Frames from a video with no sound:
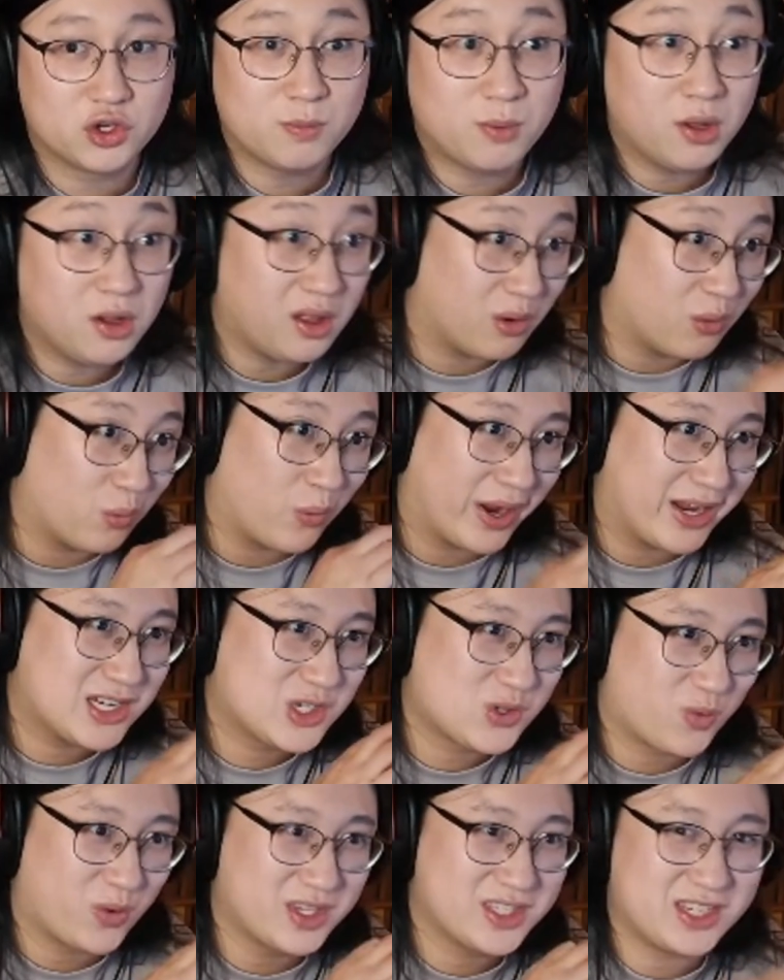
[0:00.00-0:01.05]
You pull a Weiss
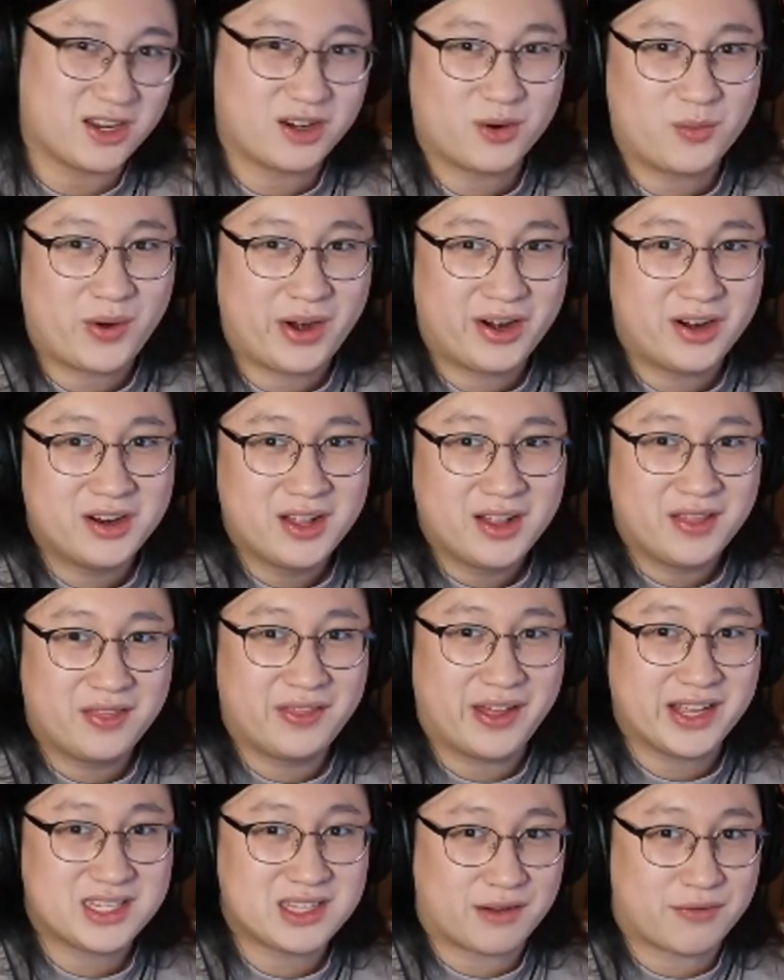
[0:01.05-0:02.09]
Schwarz secret rare,
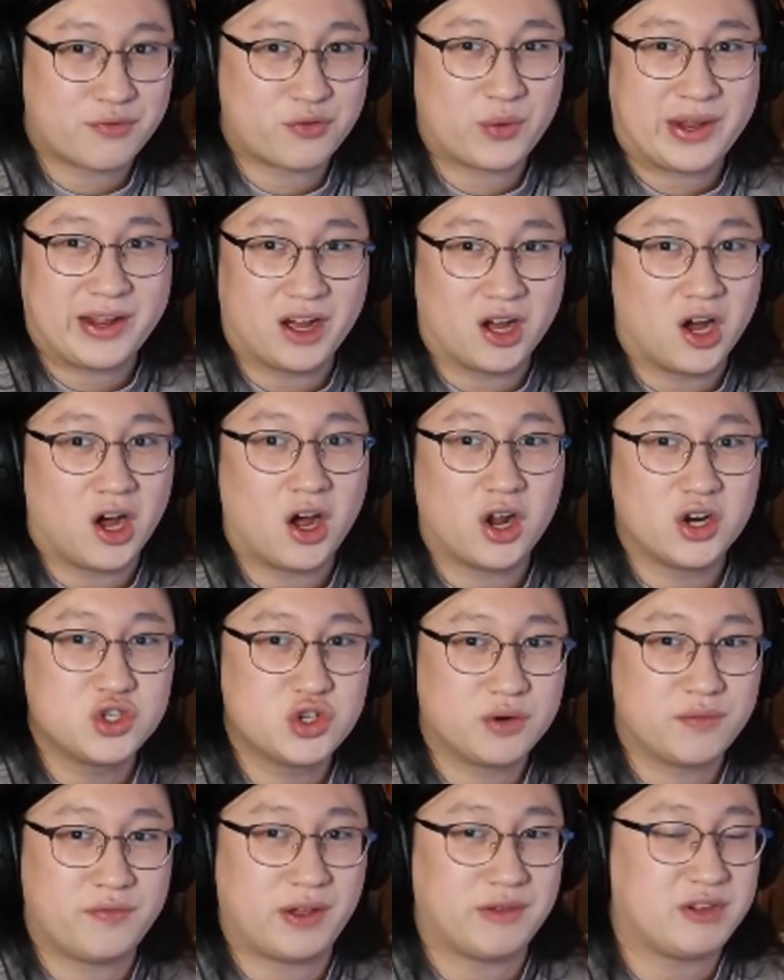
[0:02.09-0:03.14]
that's a free one
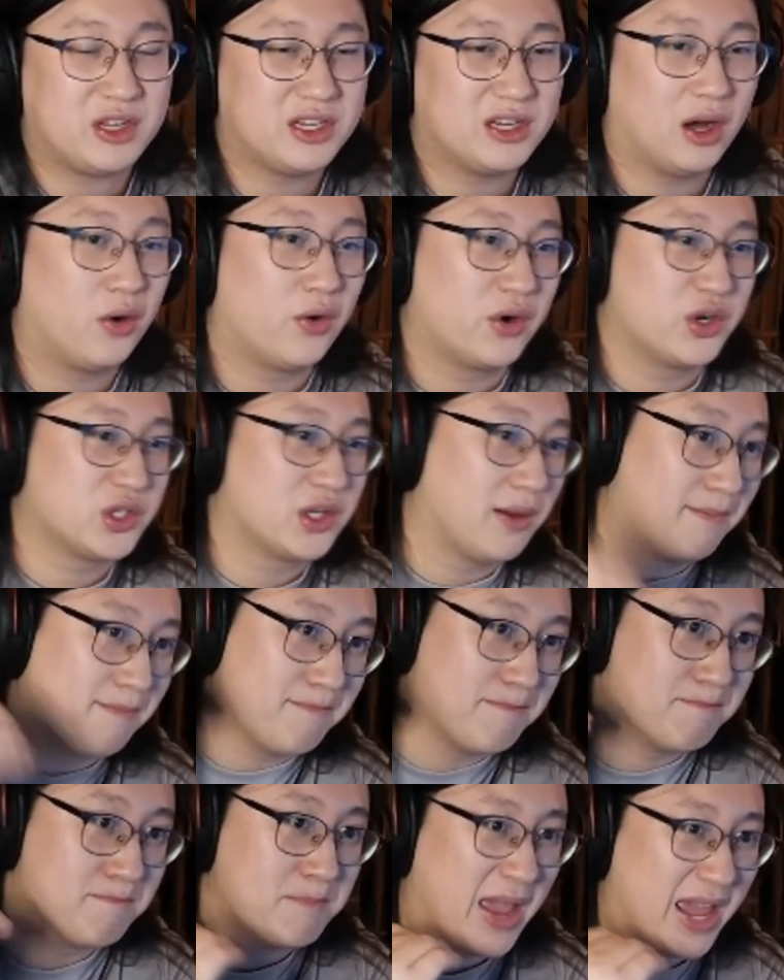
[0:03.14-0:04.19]
hundred fifty dollars
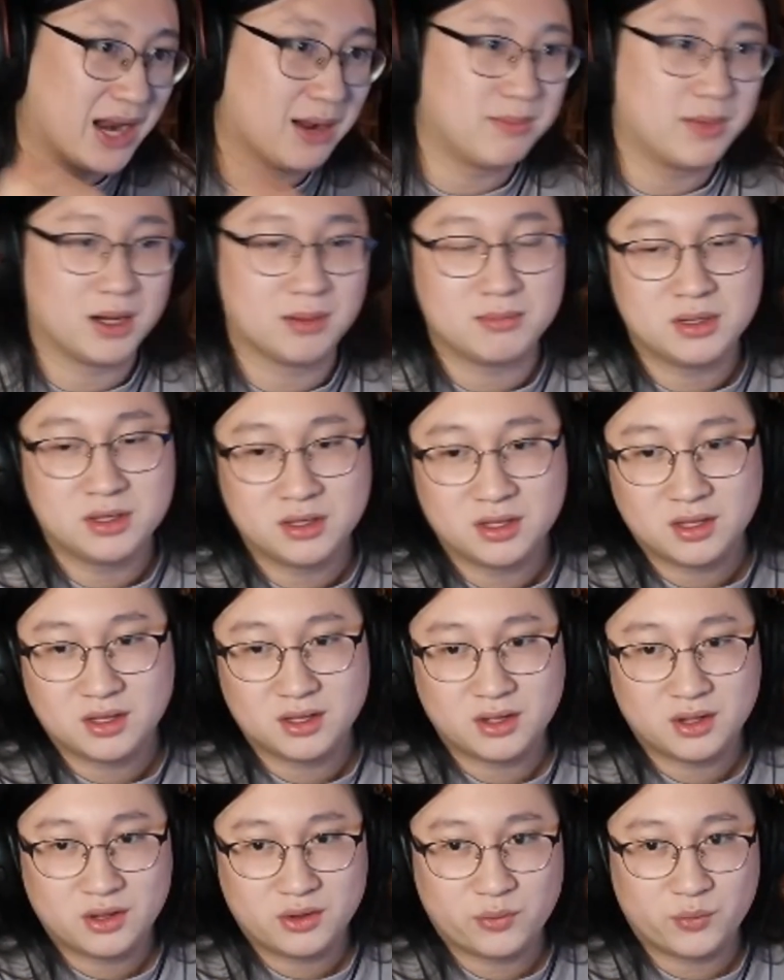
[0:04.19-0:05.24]
minimum,
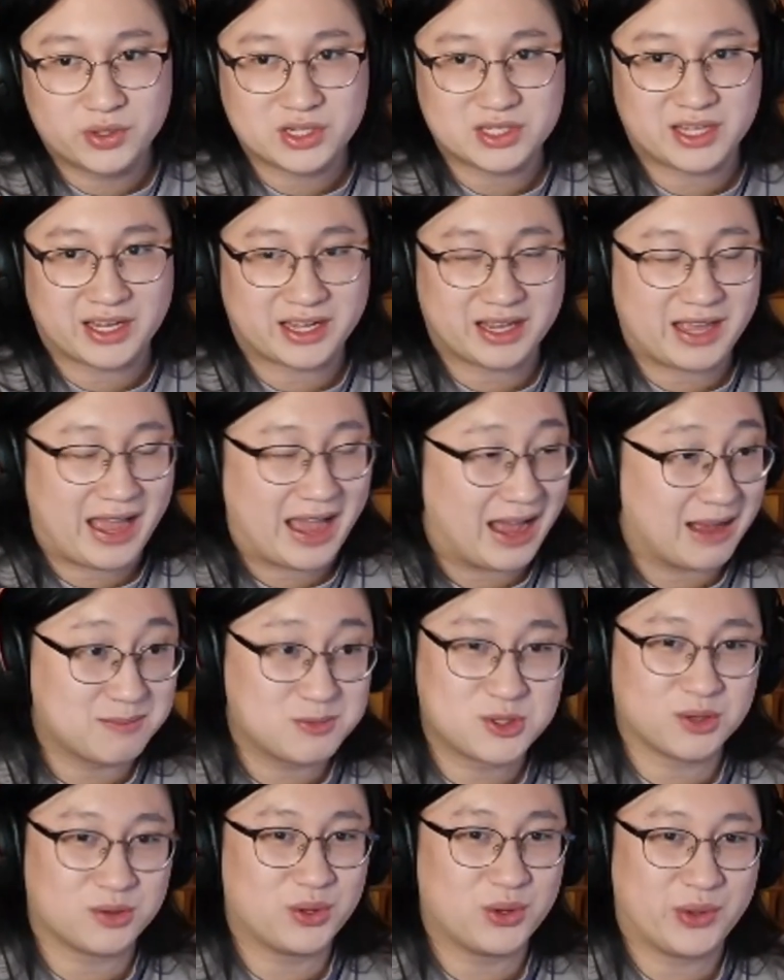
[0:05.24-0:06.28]
which is like
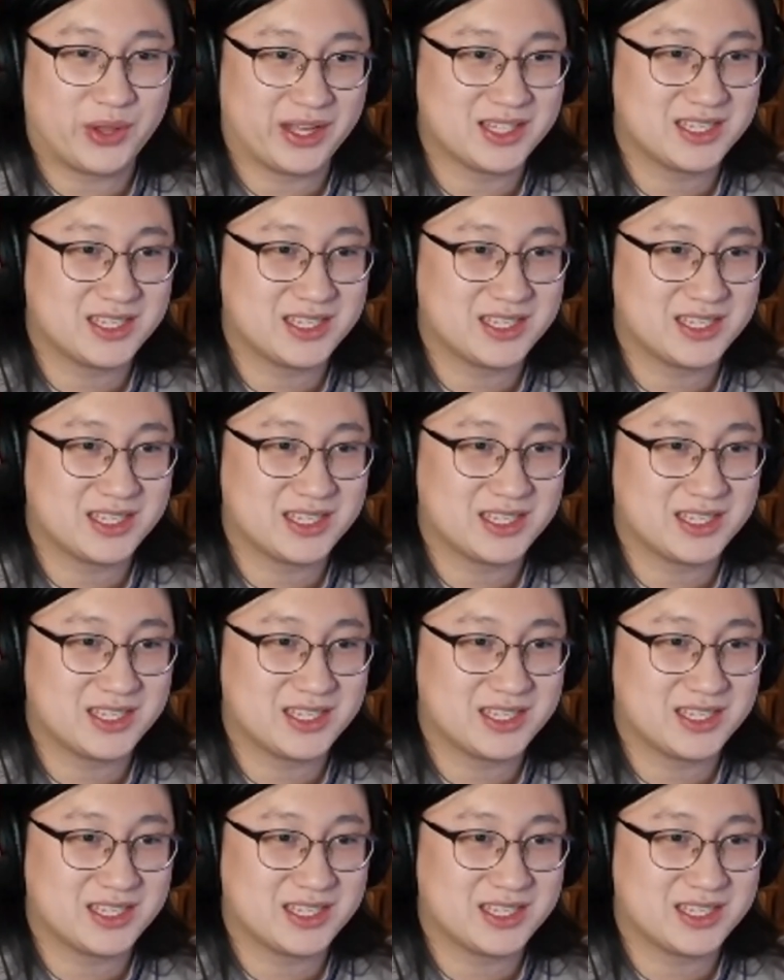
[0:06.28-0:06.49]
absolutely